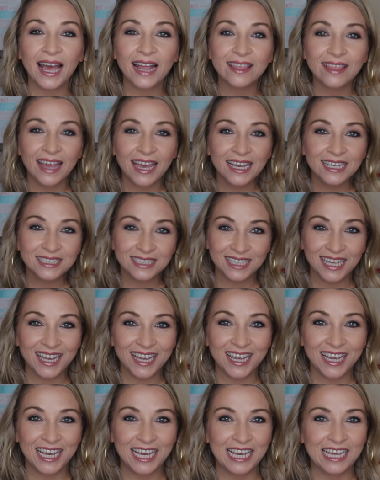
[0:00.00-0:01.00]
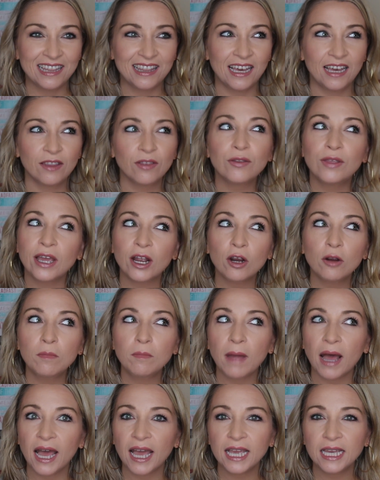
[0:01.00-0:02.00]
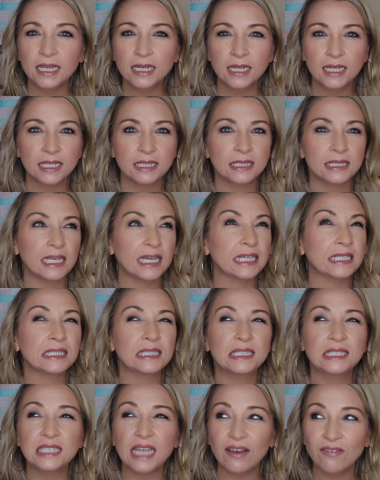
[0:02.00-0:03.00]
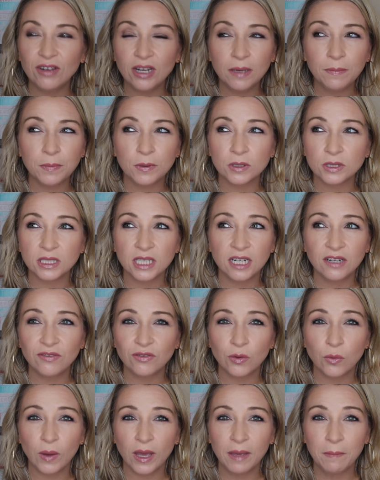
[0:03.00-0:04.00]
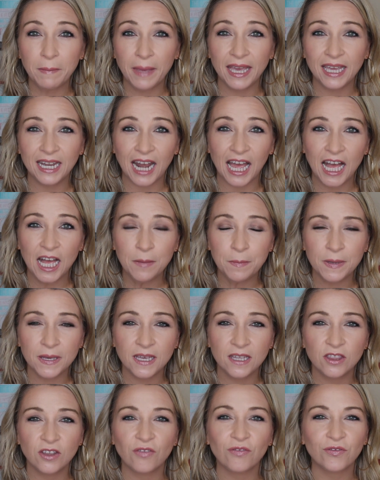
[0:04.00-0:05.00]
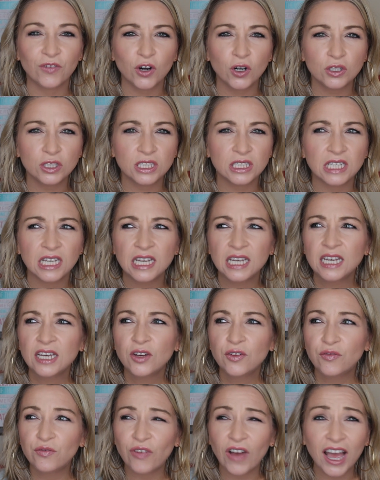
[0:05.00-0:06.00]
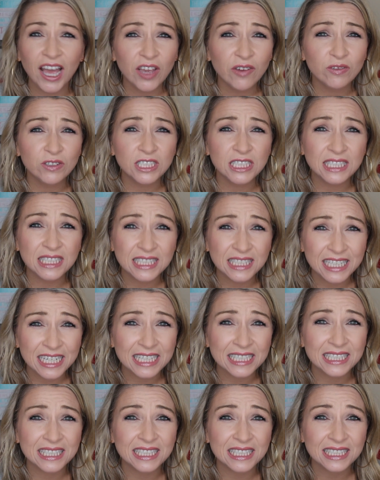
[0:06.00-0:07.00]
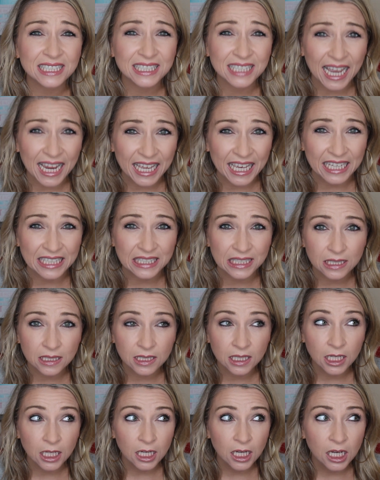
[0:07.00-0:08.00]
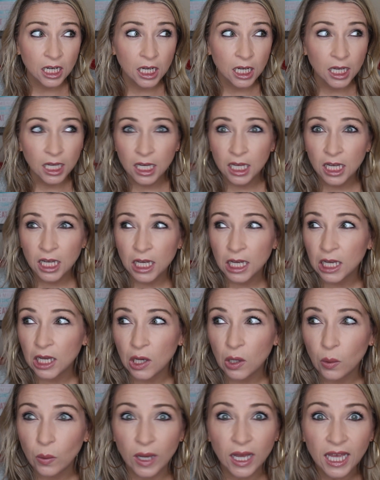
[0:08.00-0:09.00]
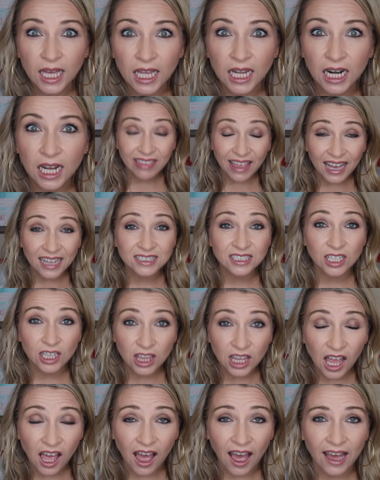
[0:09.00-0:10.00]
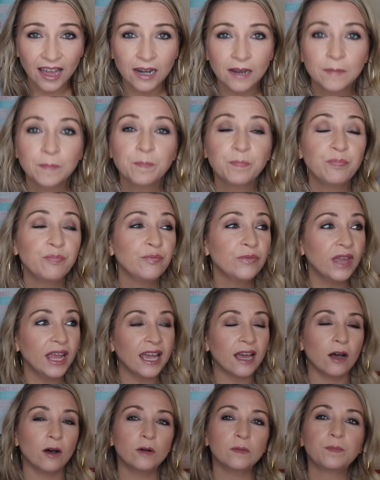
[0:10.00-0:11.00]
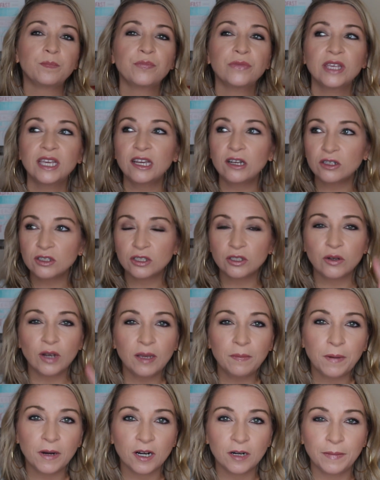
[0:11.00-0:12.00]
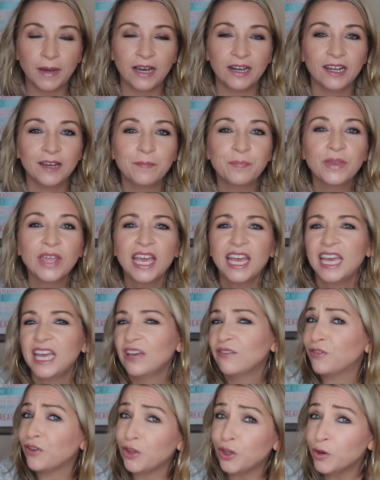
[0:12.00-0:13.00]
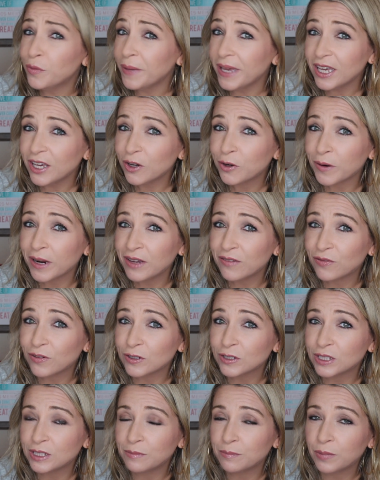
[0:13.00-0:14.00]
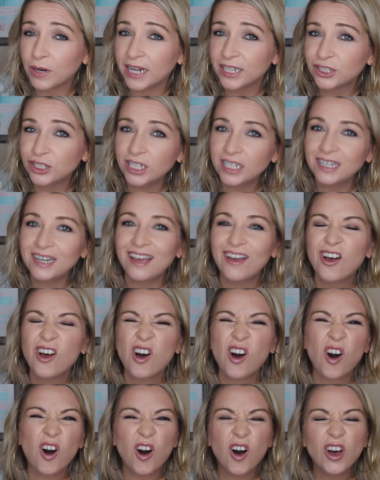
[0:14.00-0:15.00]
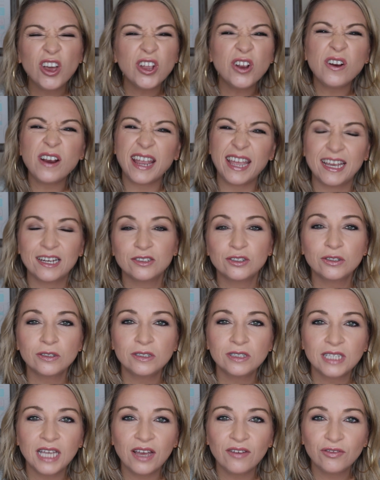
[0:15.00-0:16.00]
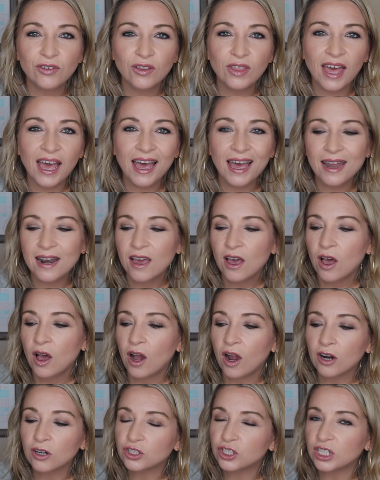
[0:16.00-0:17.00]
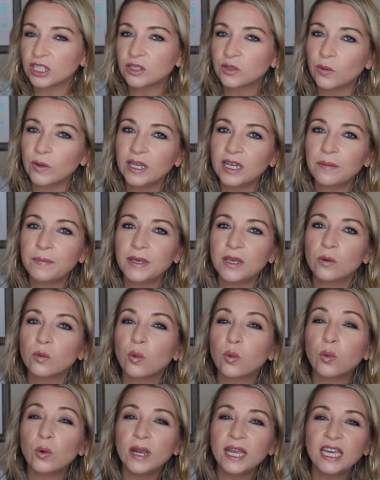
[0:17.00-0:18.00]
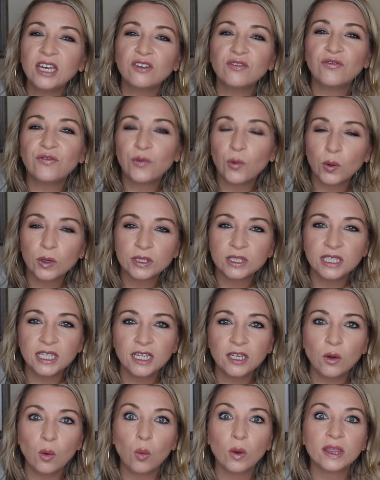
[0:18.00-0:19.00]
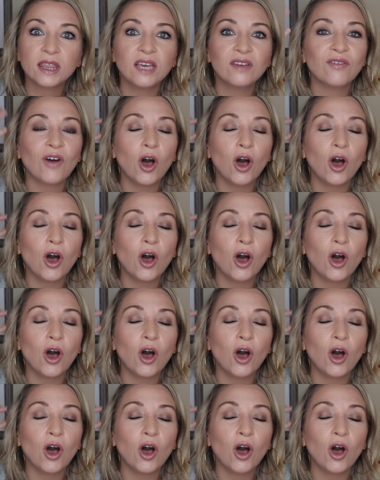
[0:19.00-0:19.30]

they say that their mind is like 70% of the way made up in the first 5 to 6 seconds. What? That's a lot. Now, here's the great part about it. If you make a great first impression, all your answers after that are just going to be reinforcing what they've